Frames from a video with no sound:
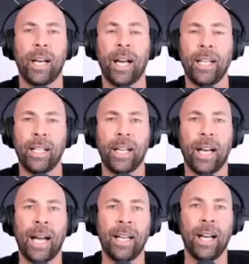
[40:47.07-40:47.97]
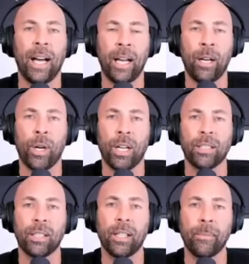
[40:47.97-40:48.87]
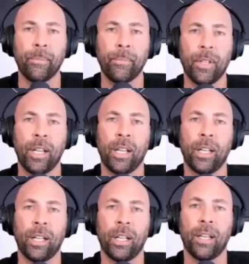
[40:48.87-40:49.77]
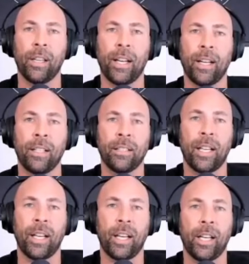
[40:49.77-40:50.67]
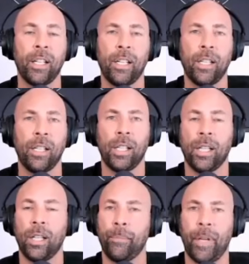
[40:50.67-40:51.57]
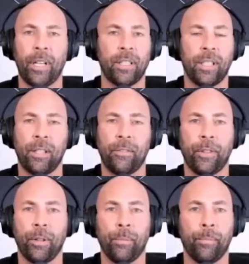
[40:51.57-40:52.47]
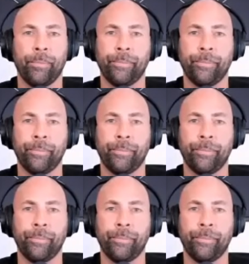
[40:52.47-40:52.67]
ayahuasca, and that is a medicine from